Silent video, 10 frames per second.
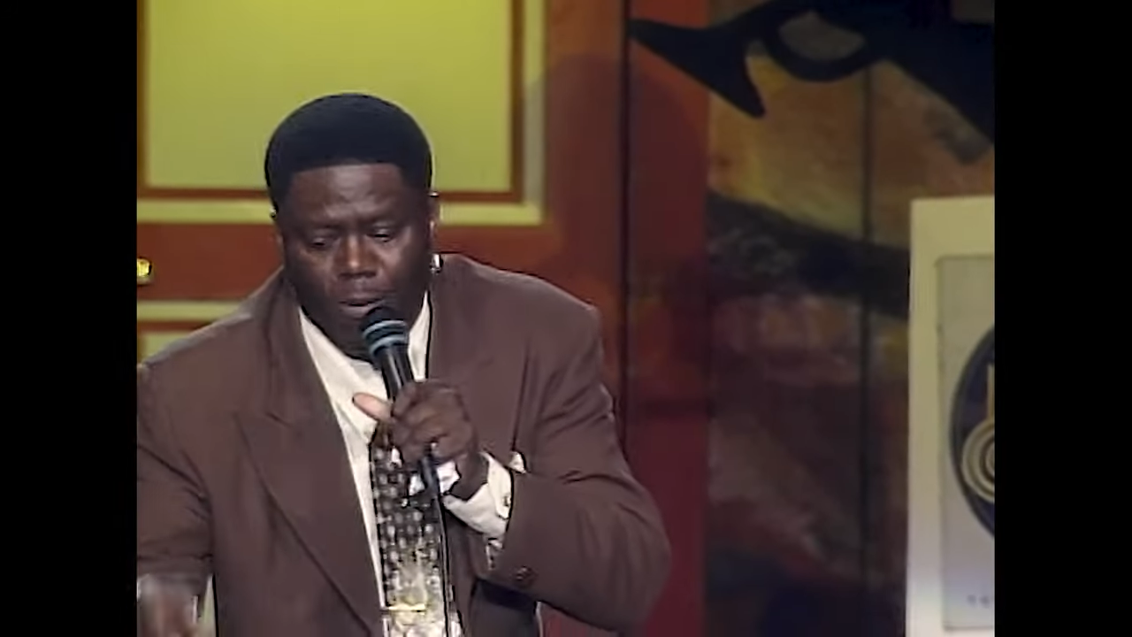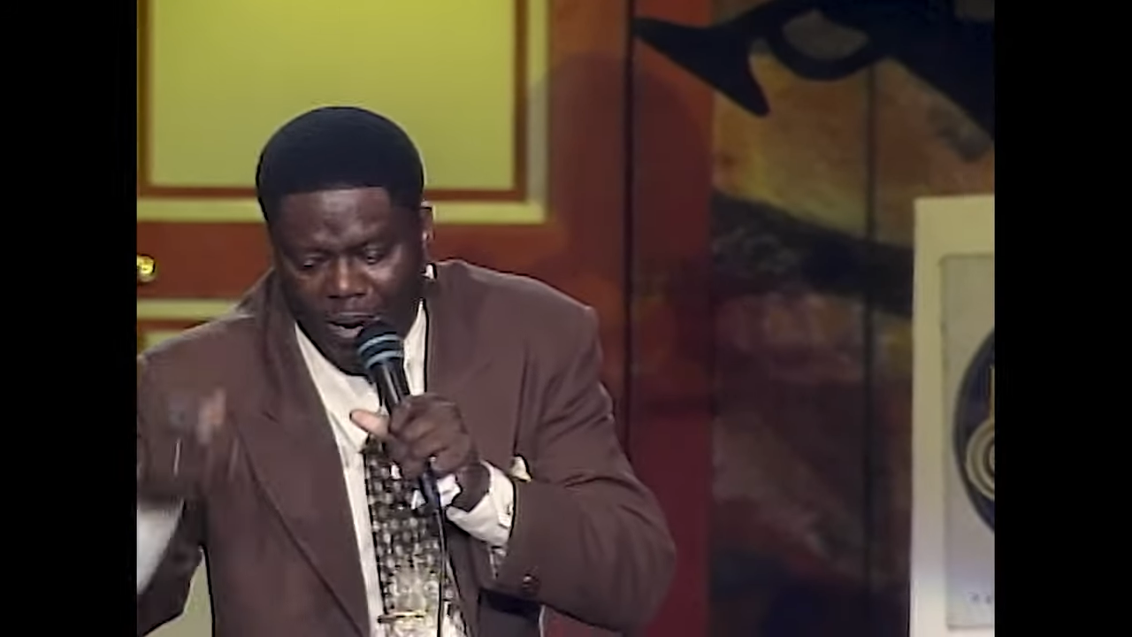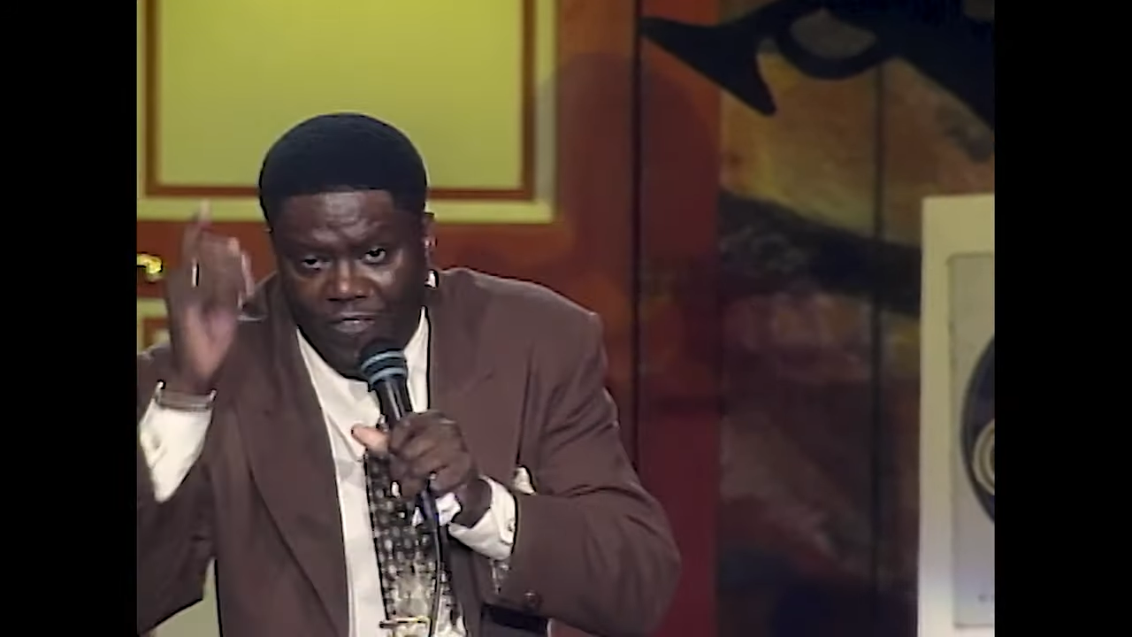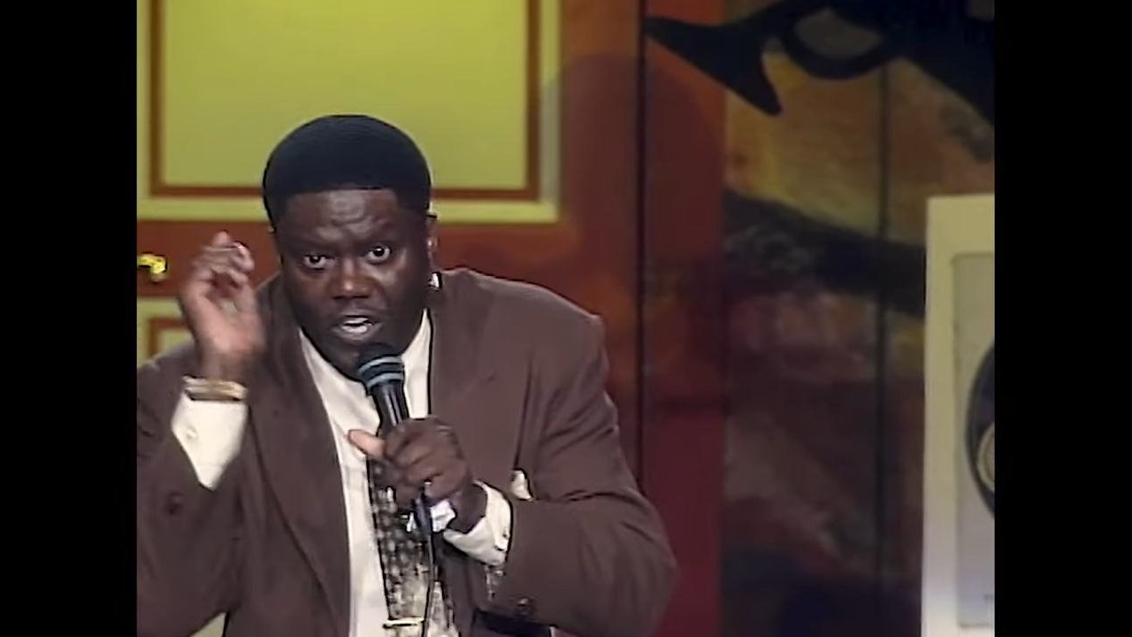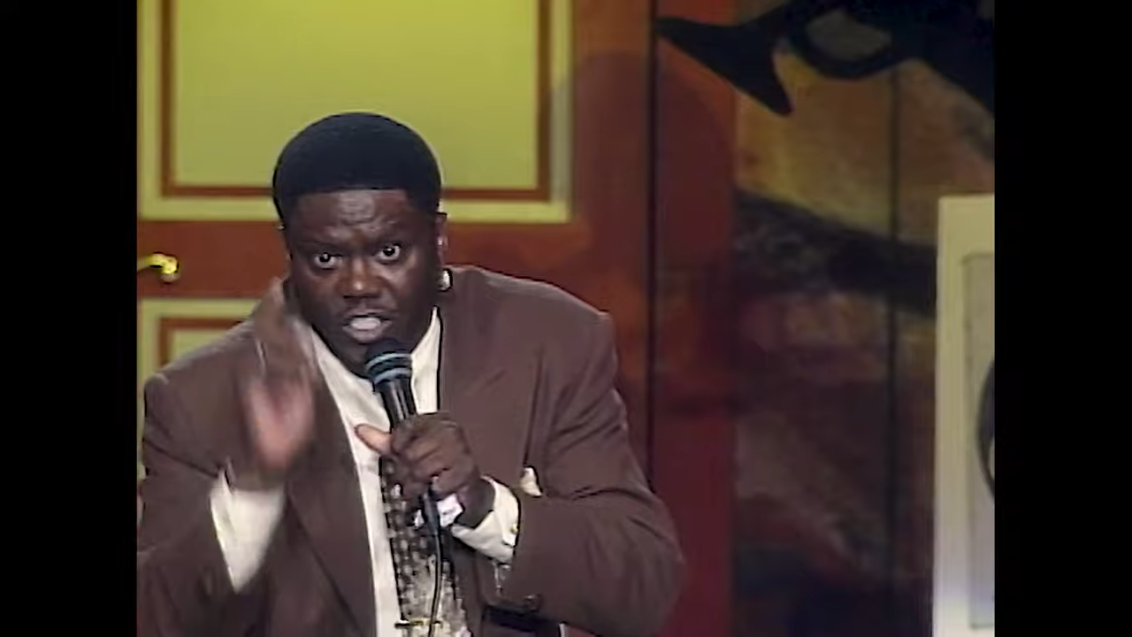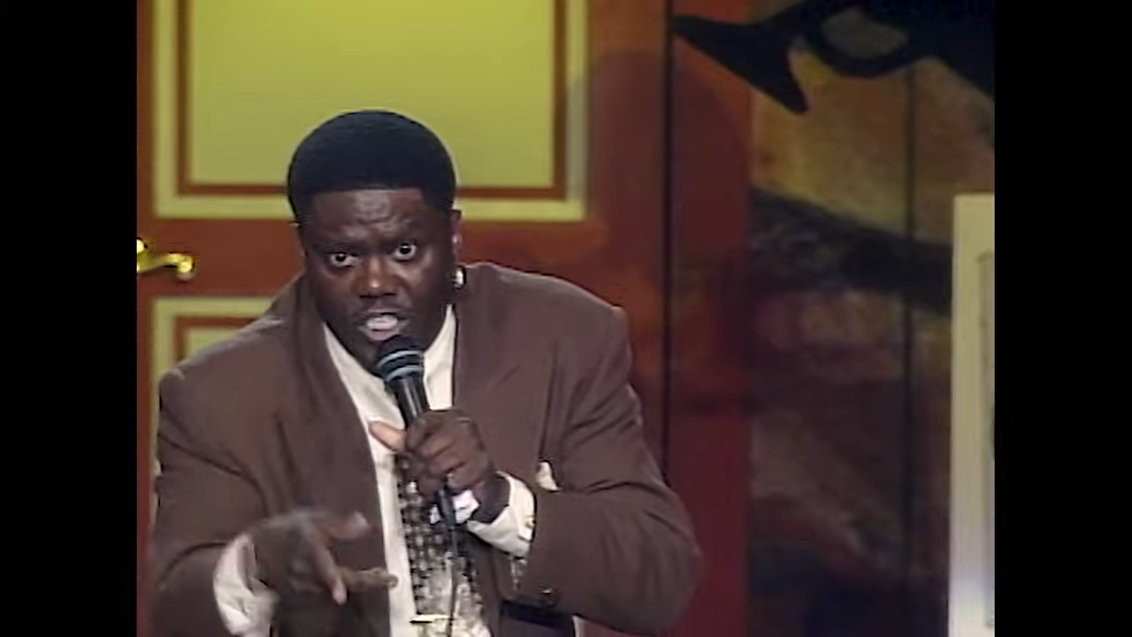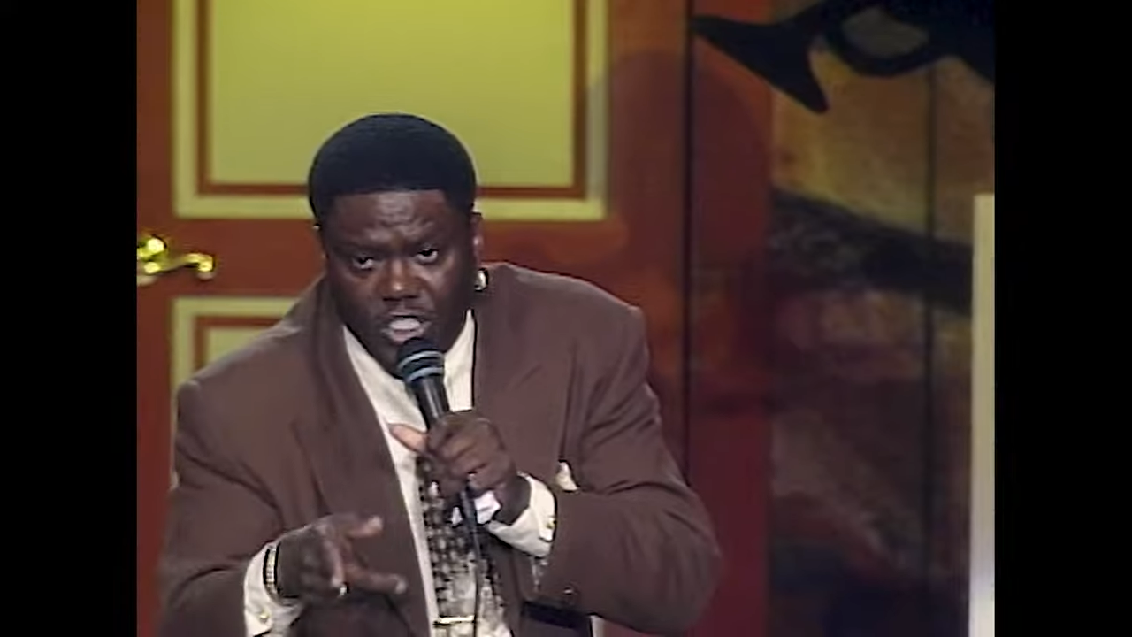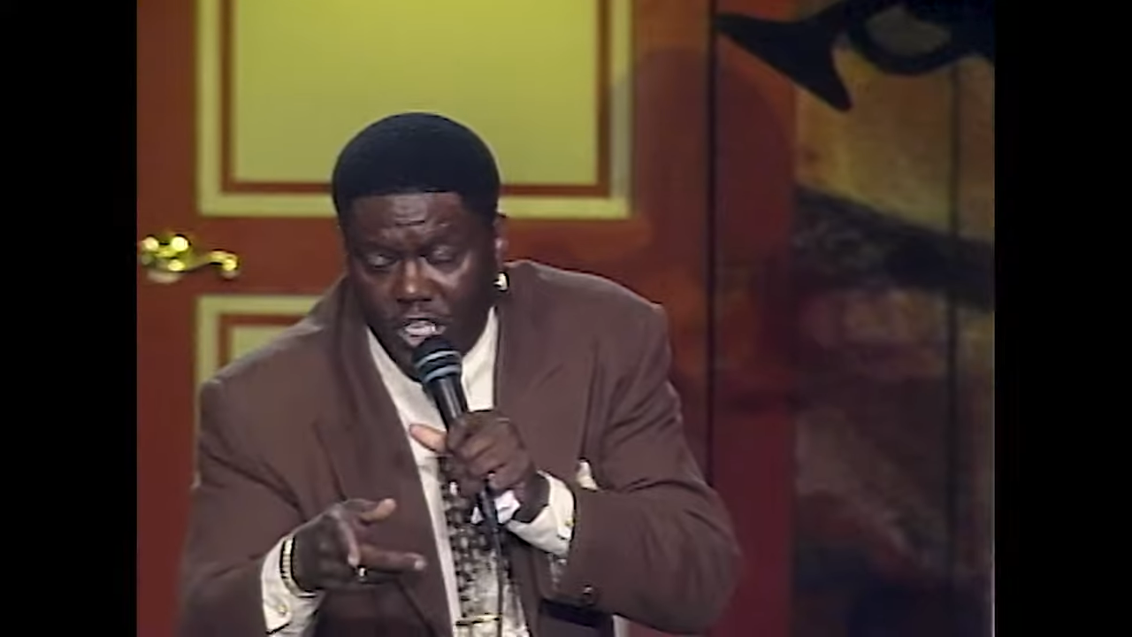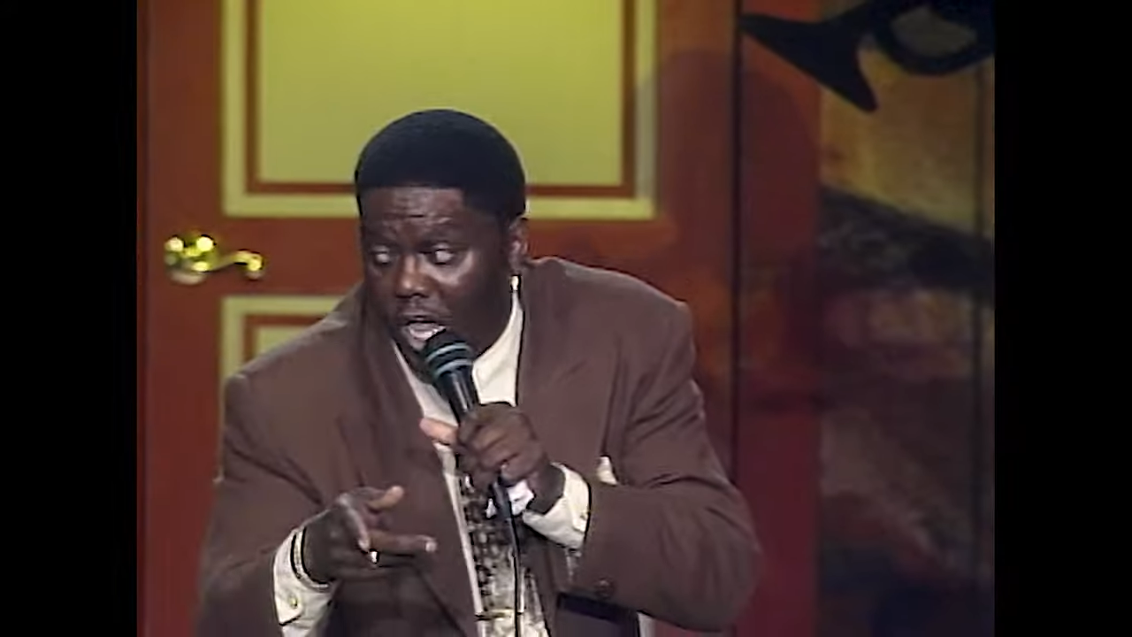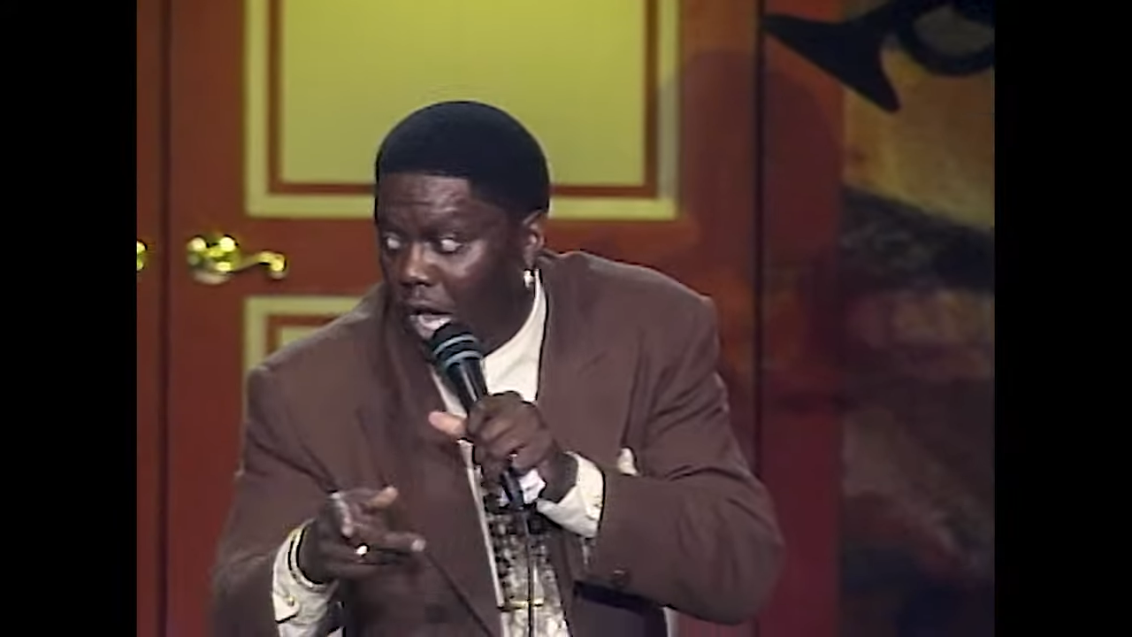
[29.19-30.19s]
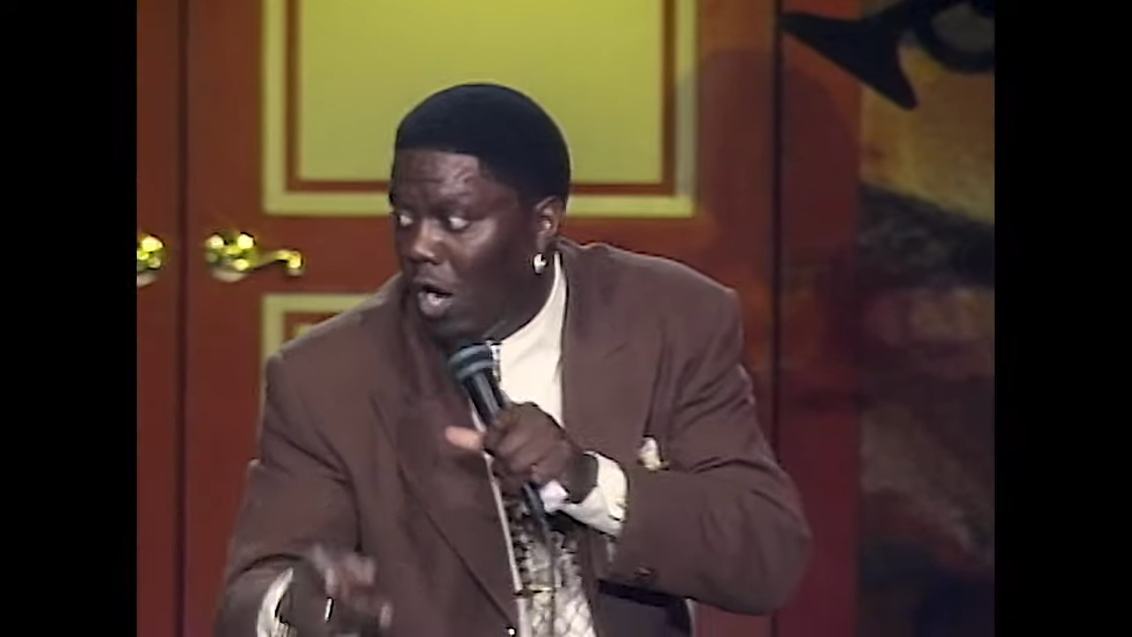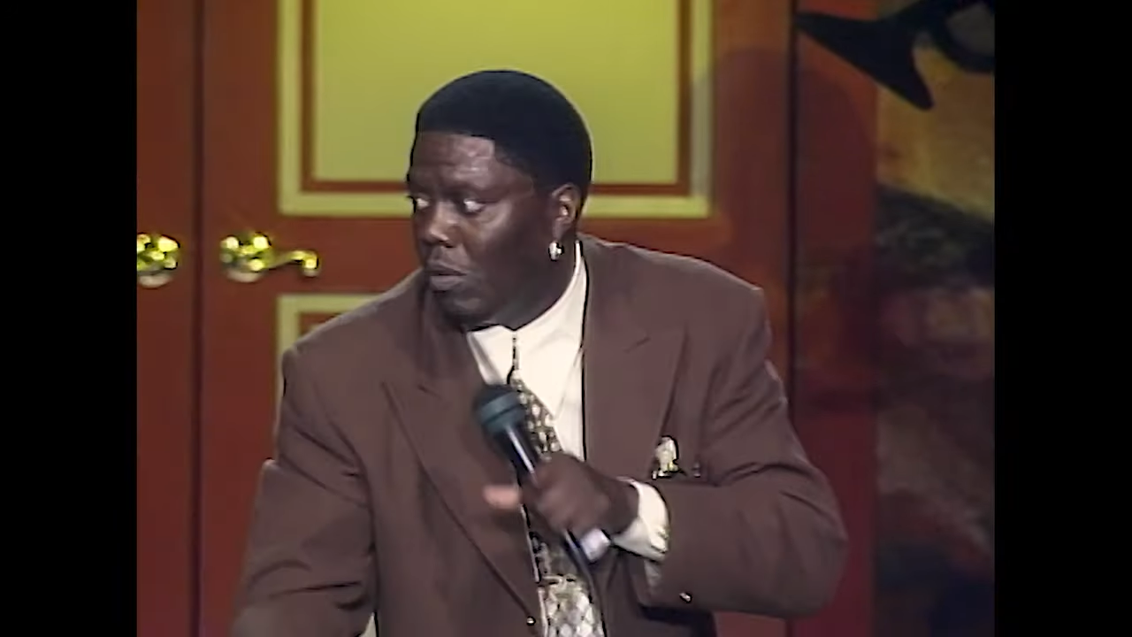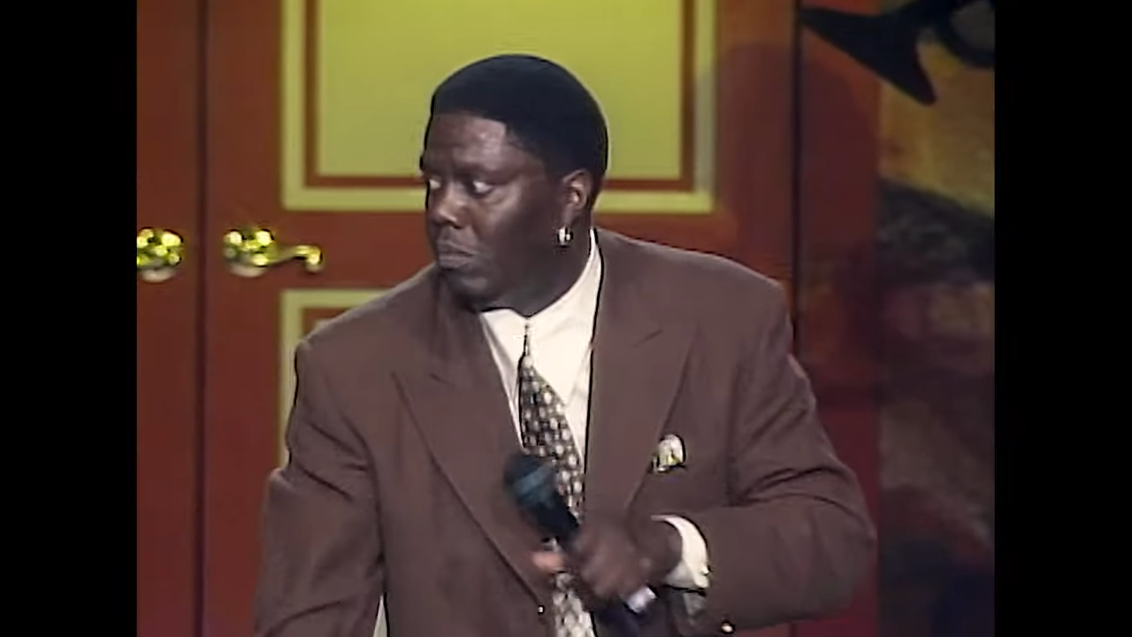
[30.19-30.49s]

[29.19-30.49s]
motherfucker, sit still.